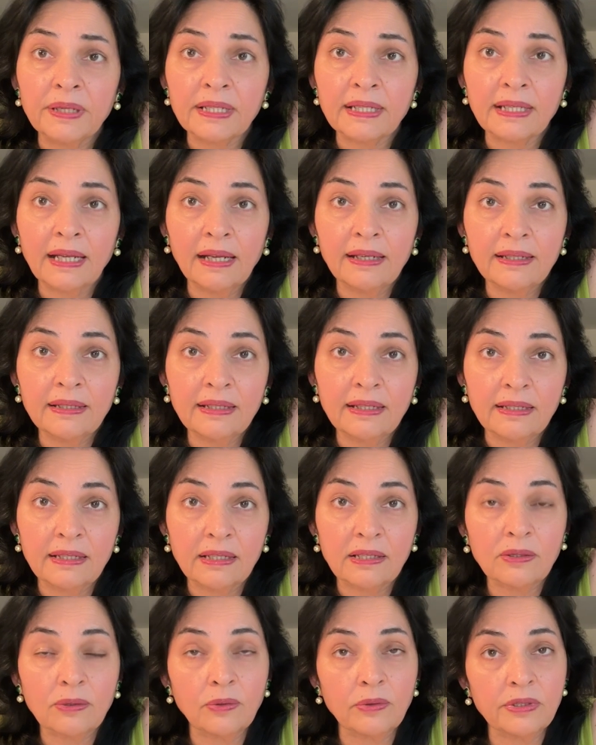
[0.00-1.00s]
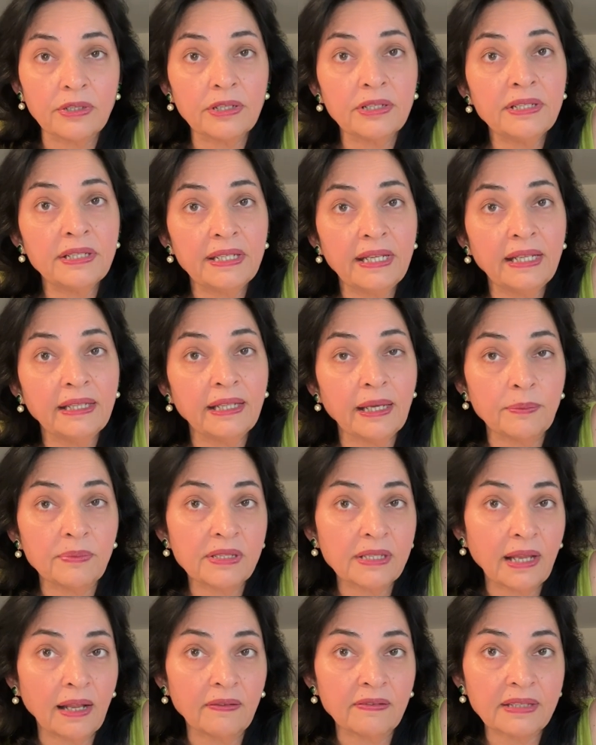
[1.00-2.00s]
personality disorder see
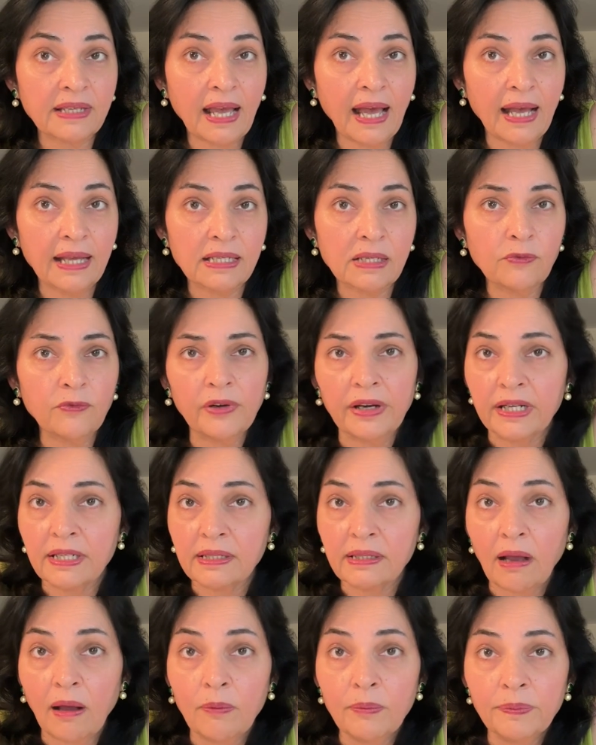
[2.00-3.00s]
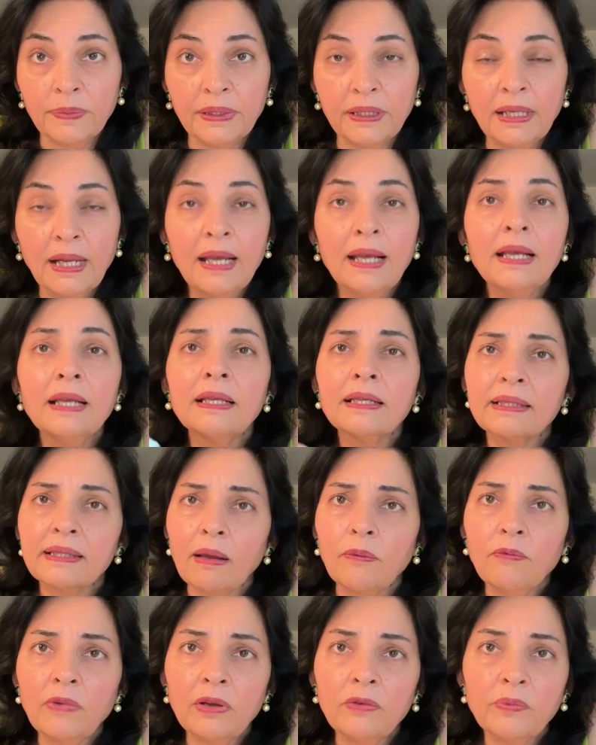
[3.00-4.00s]
themselves as. For example,
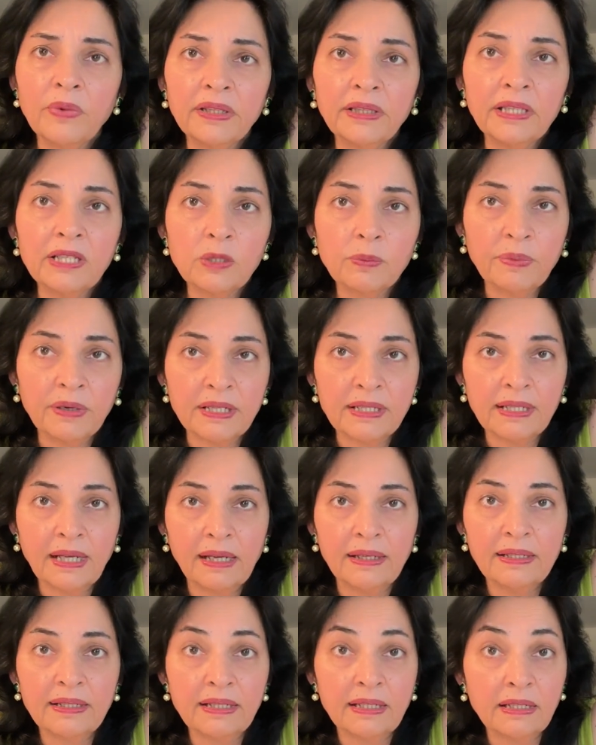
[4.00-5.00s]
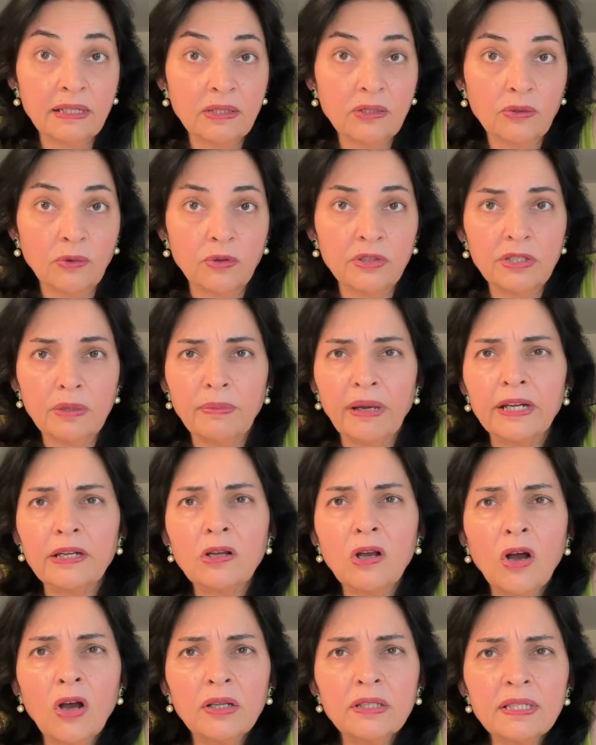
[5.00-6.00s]
someone with this personality disorder
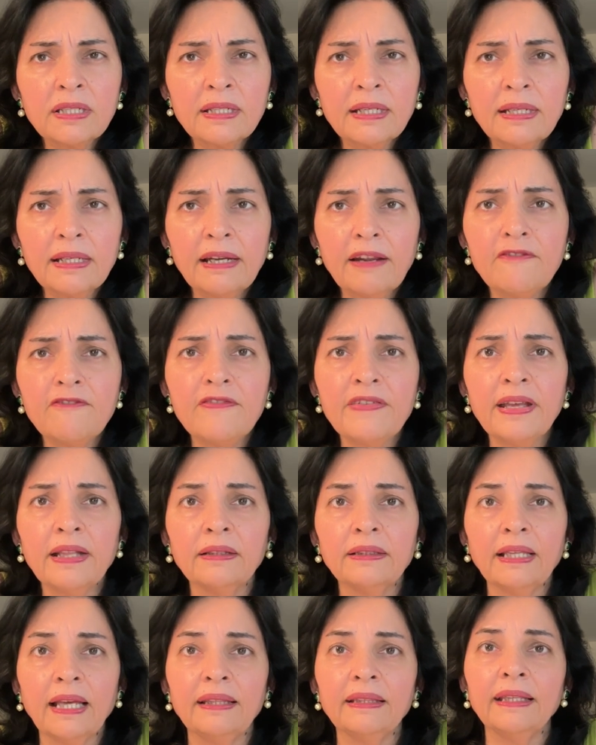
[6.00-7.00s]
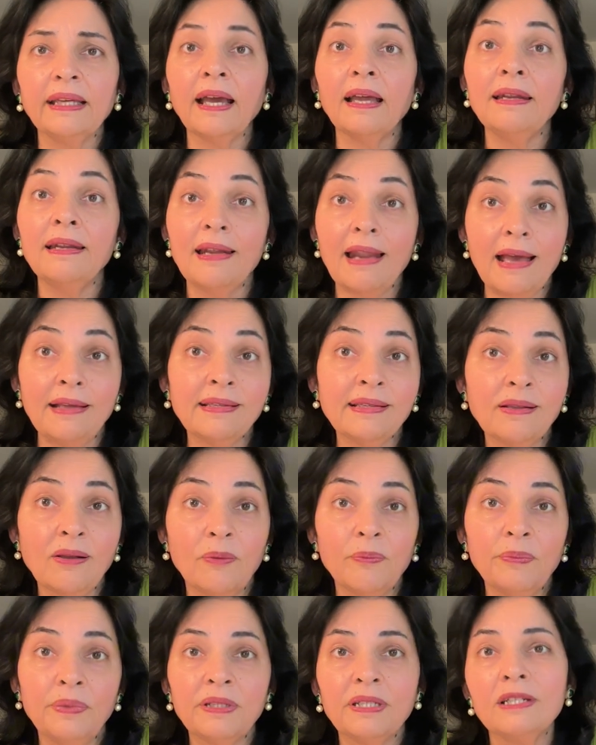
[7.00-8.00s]
might constantly feel that they are less
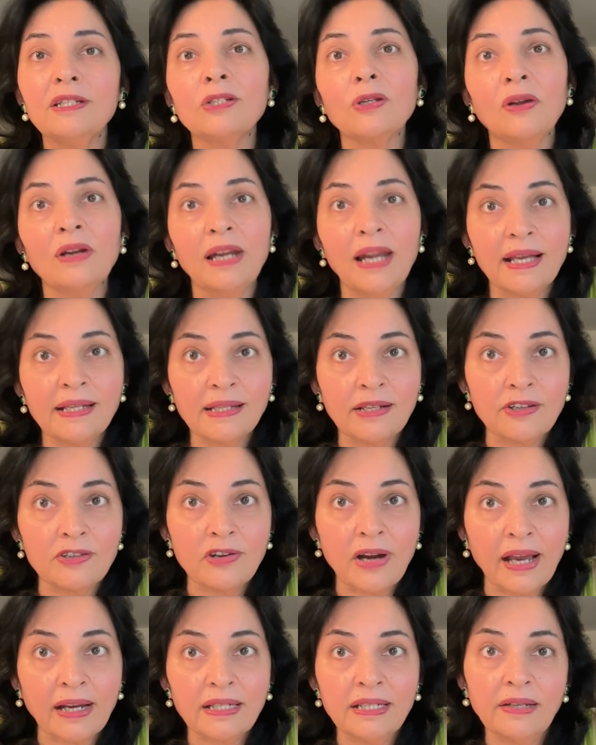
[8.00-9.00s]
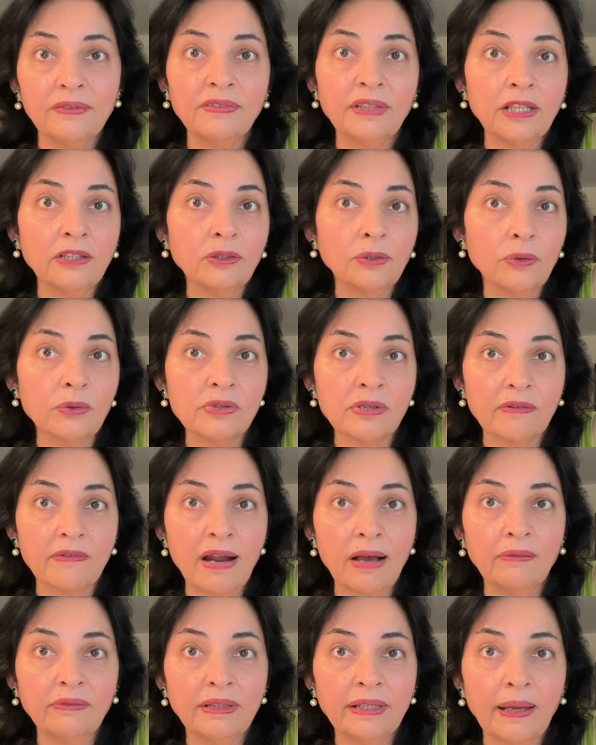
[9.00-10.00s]
competent or less attractive than those
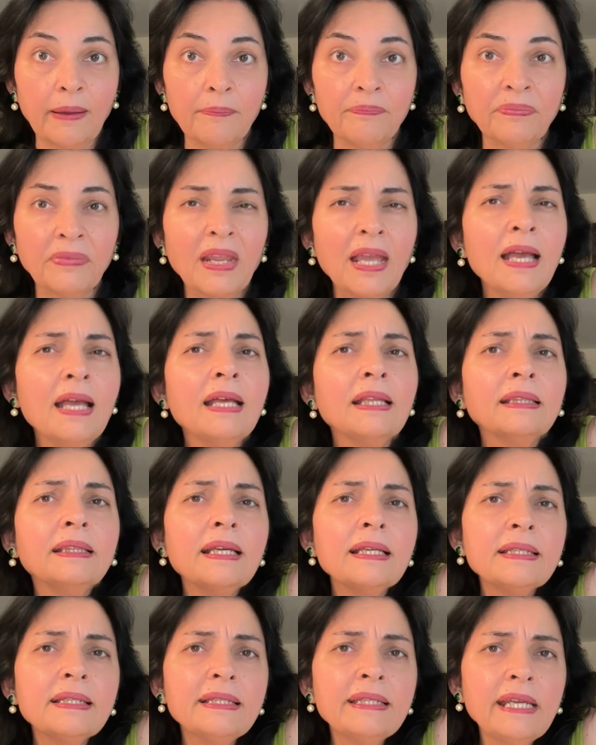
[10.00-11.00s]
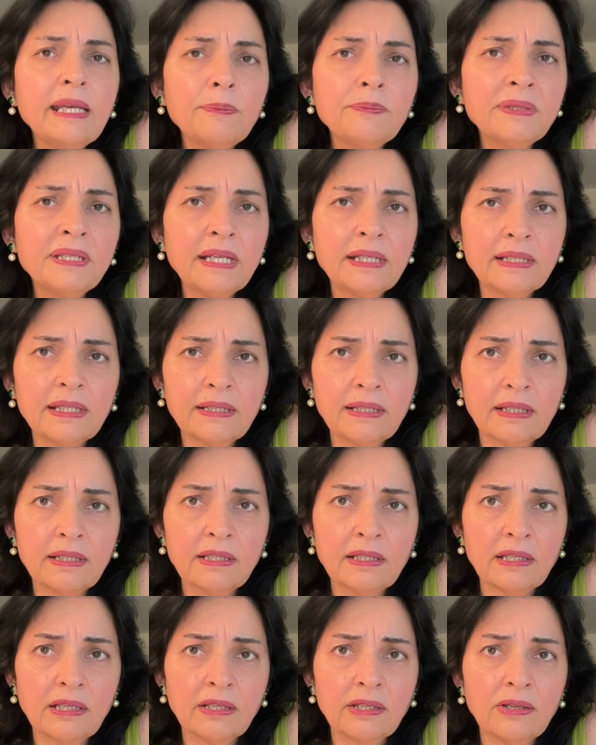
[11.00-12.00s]
around them. This deep-seated
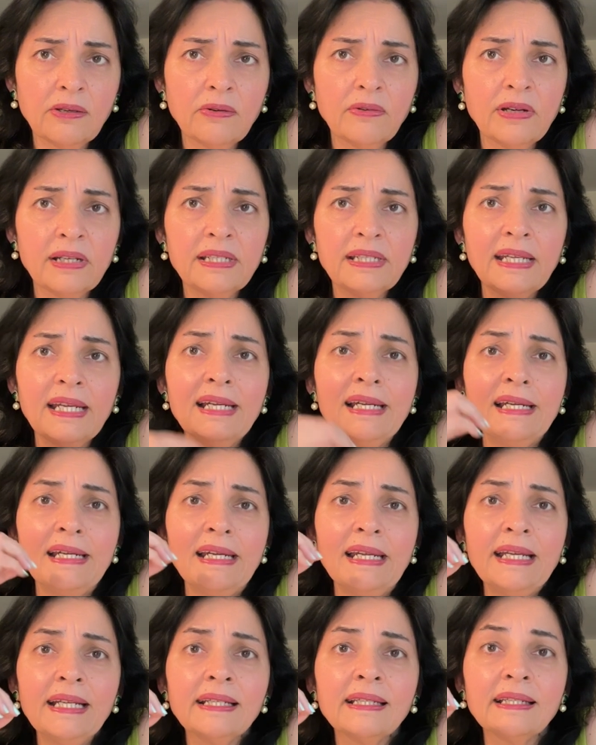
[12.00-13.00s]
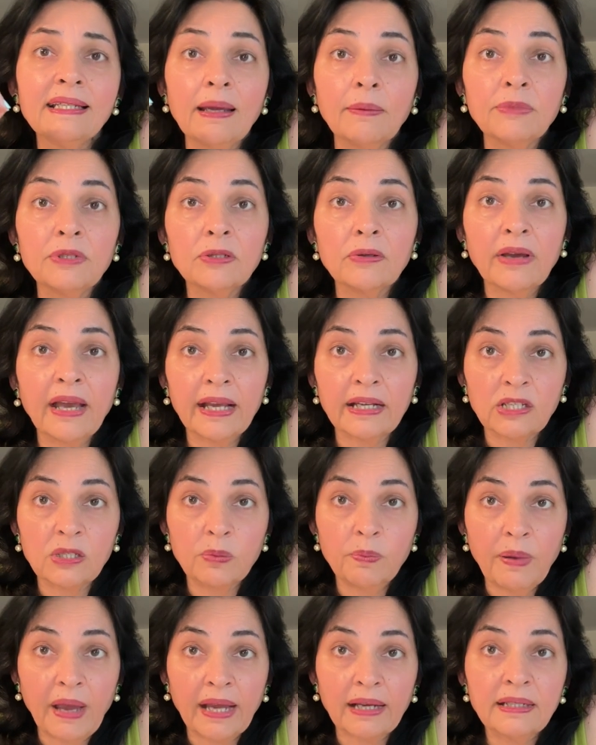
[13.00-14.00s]
insecurity leads them to
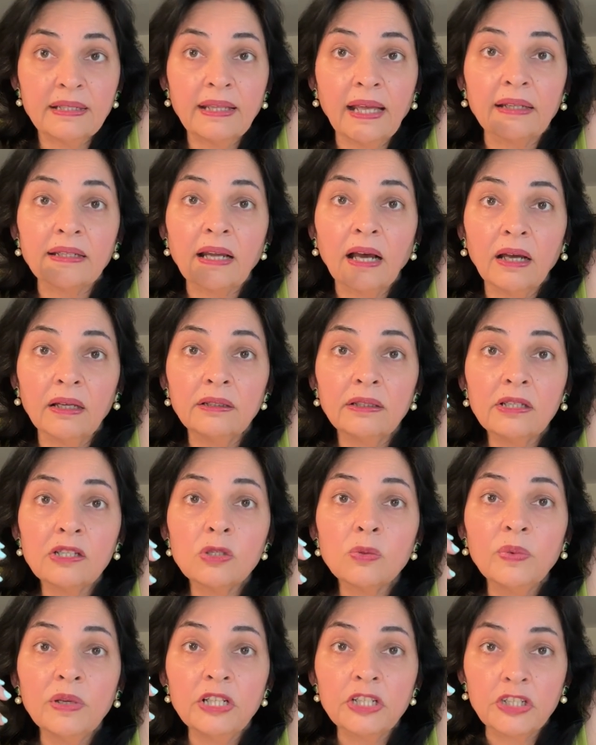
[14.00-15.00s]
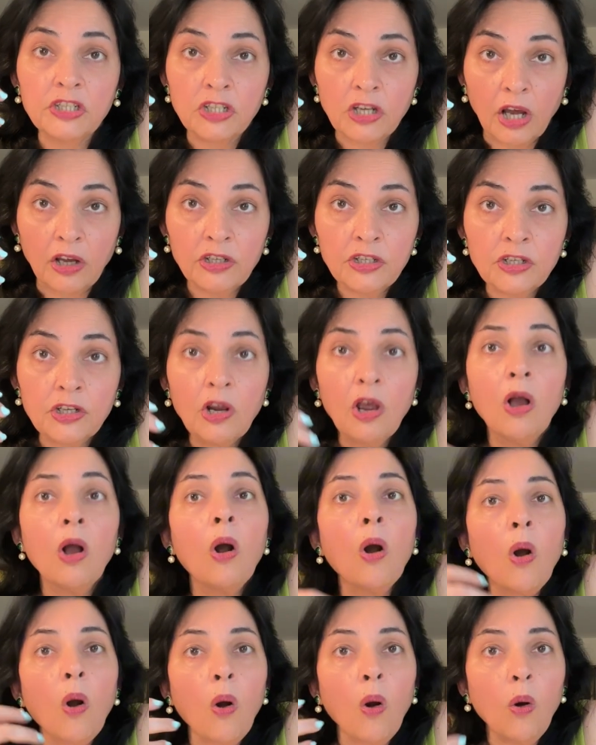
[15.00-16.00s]
expect that others will judge
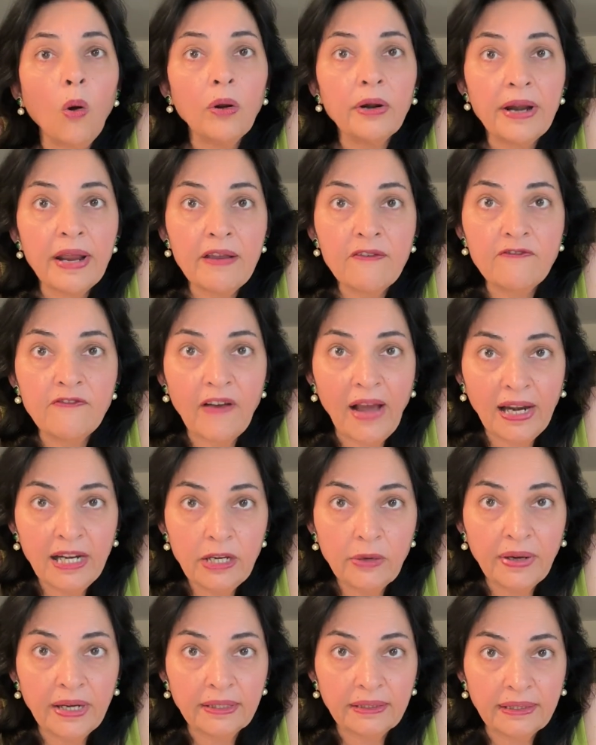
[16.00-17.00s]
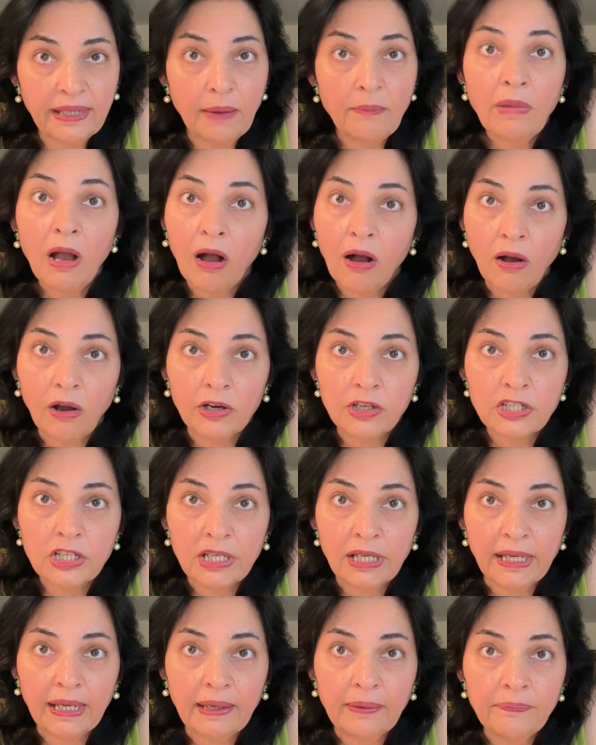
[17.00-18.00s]
or evaluate them
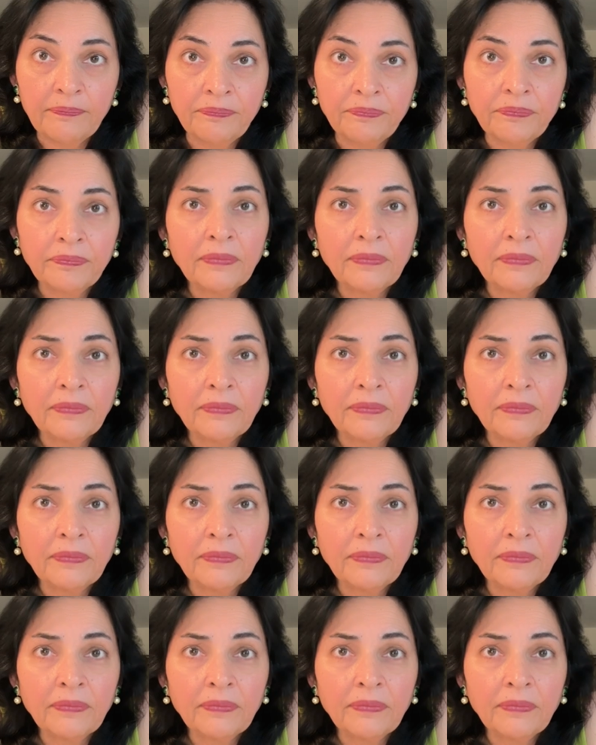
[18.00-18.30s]
harshly.